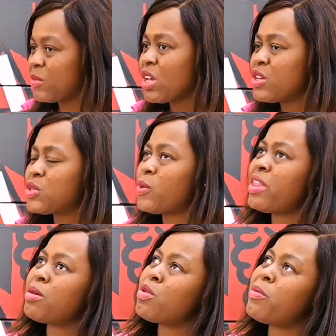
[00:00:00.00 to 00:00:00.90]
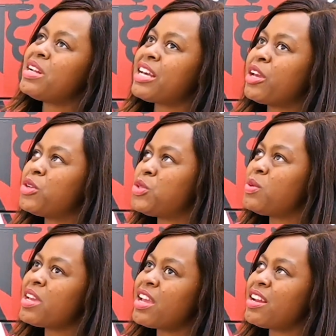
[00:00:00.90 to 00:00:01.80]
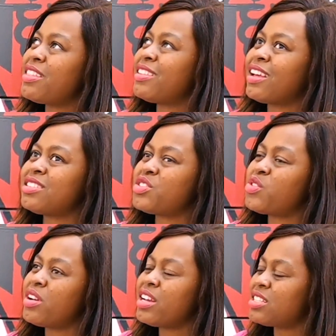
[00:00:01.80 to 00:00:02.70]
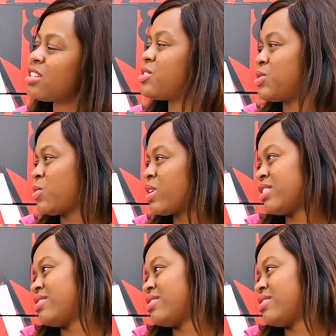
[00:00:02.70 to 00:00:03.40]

So at the moment, are you doing anything that is related to soccer?